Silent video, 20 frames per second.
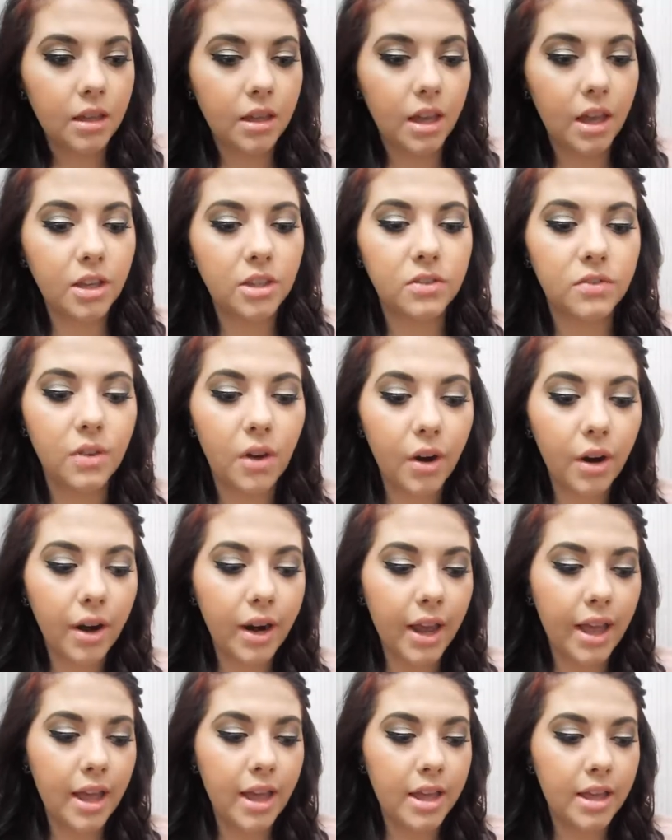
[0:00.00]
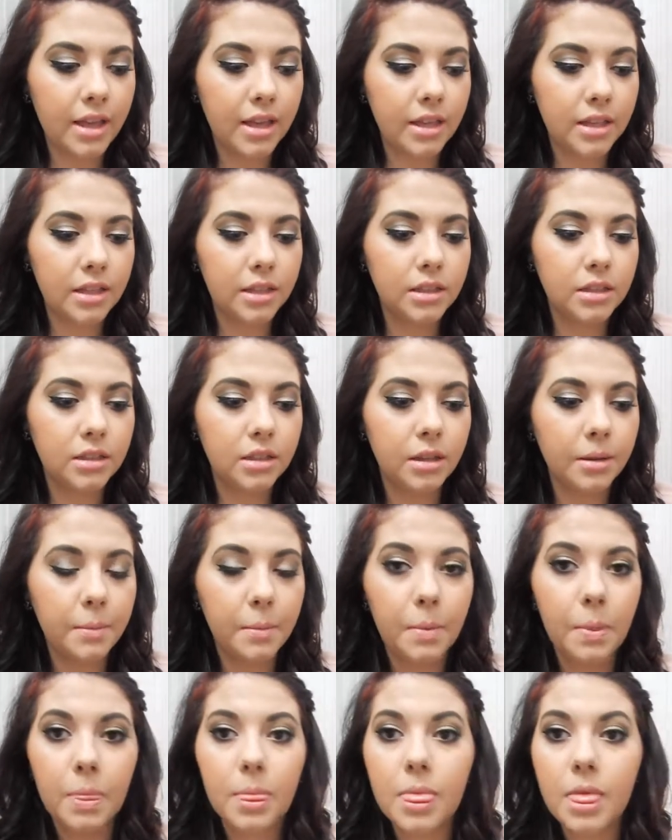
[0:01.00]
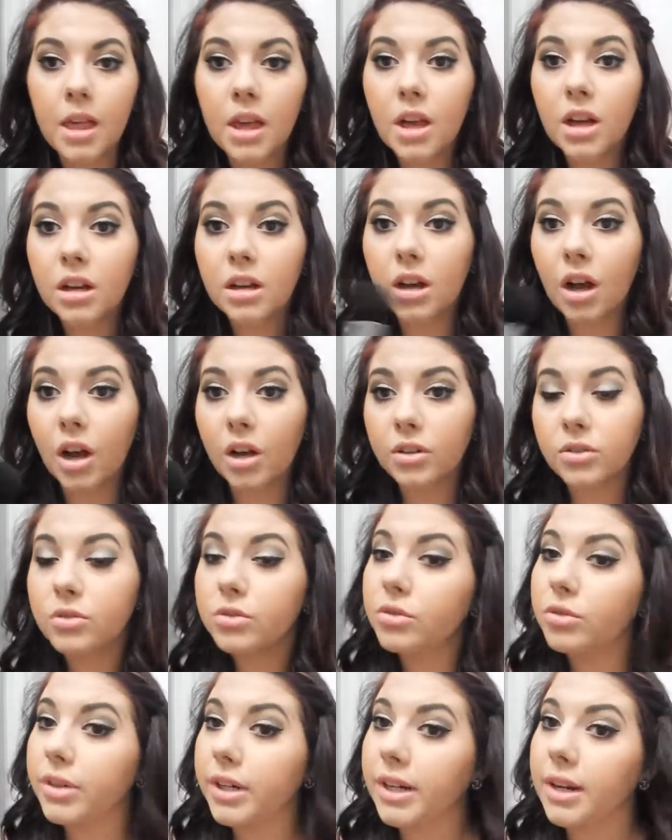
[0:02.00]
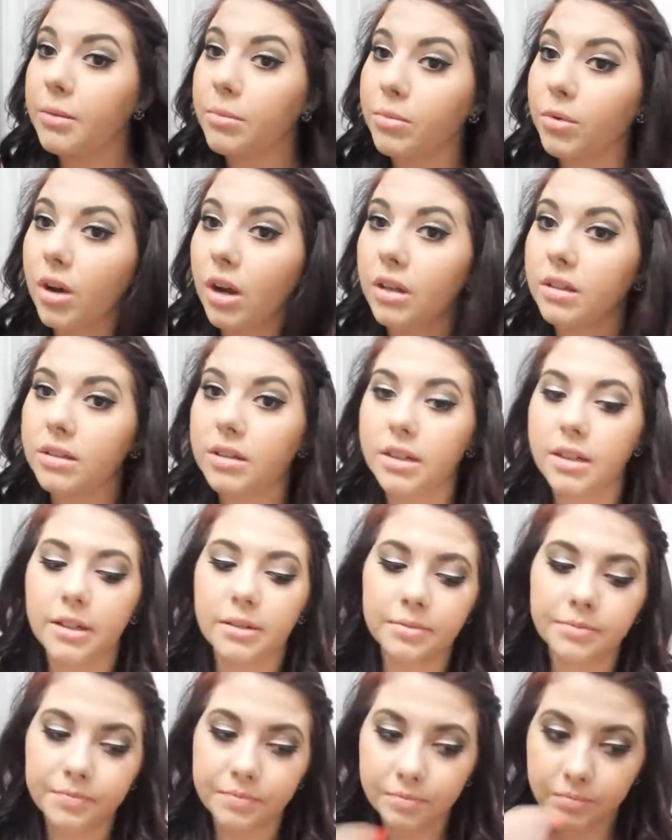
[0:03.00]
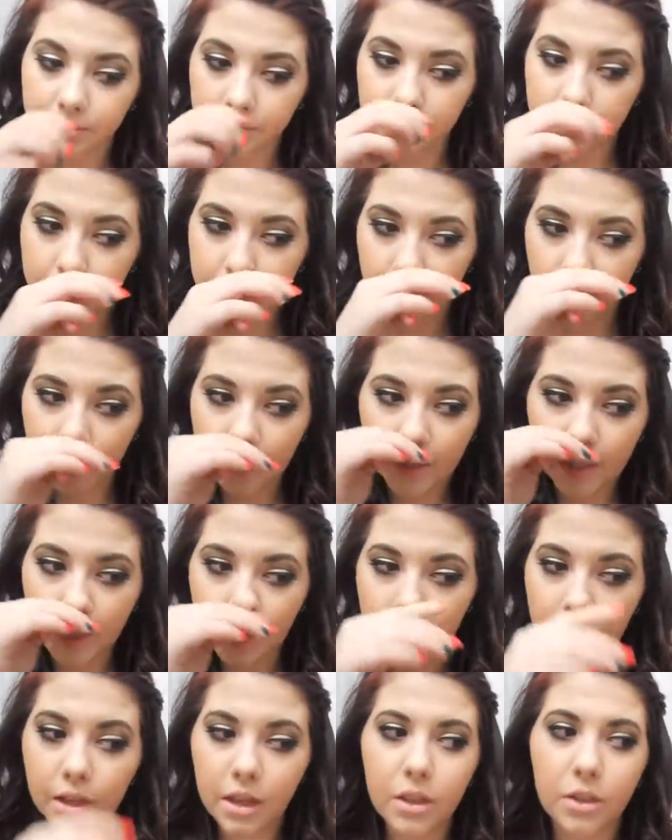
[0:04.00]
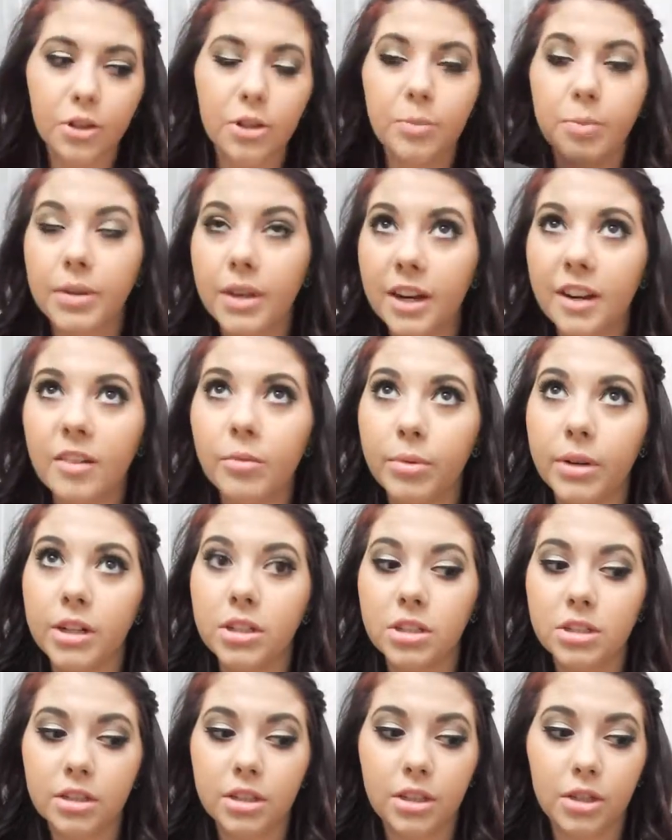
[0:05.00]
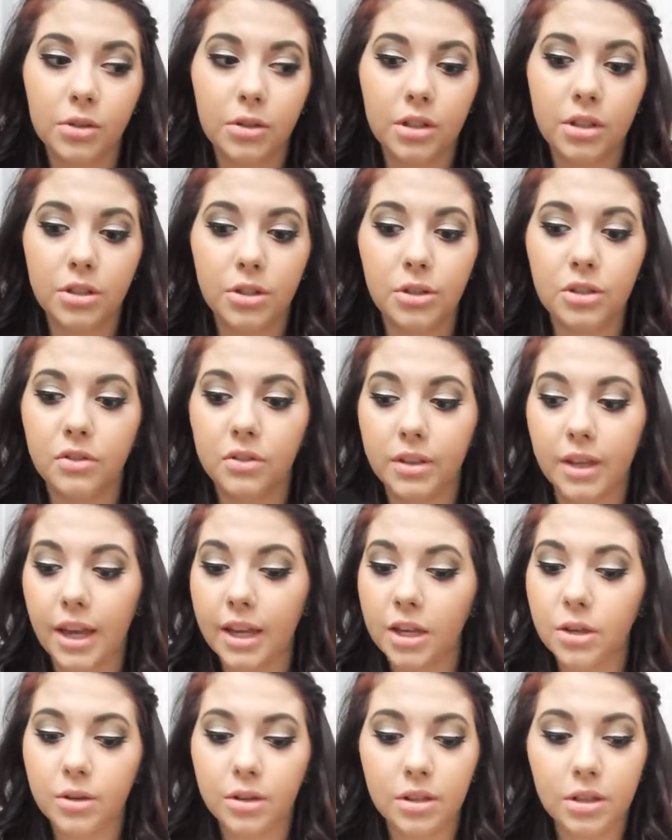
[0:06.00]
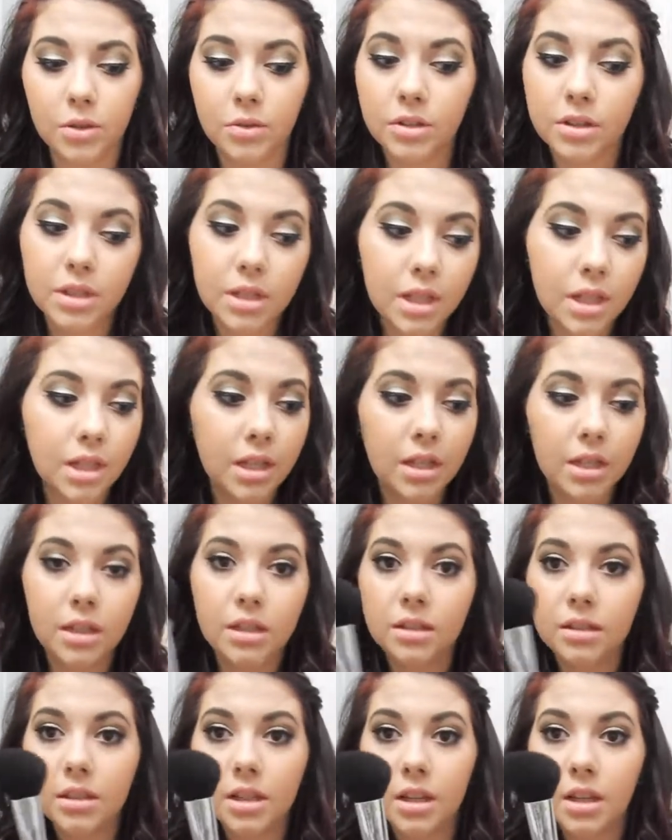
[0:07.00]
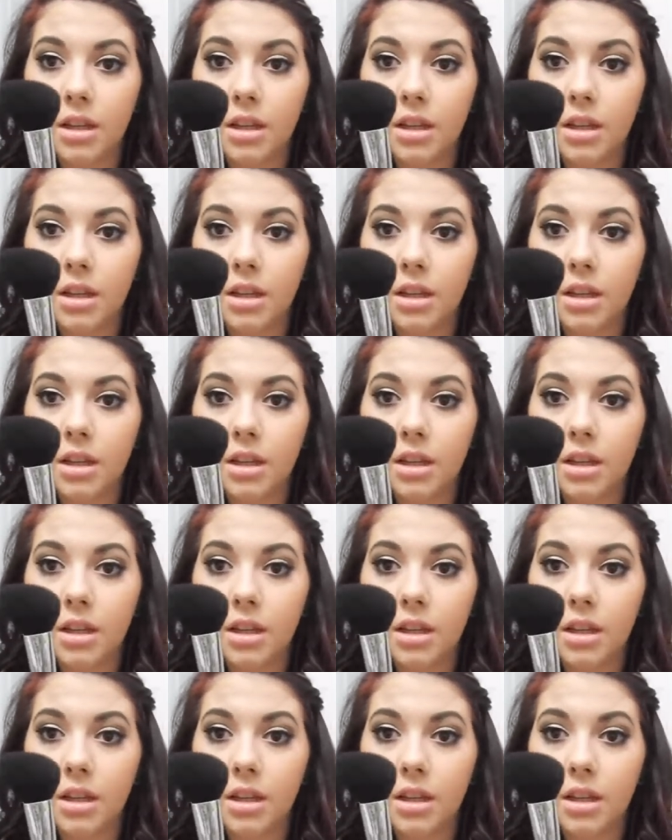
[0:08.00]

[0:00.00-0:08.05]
As far as contouring and bronzer, there's plenty of brushes that you can use for that. You can use this.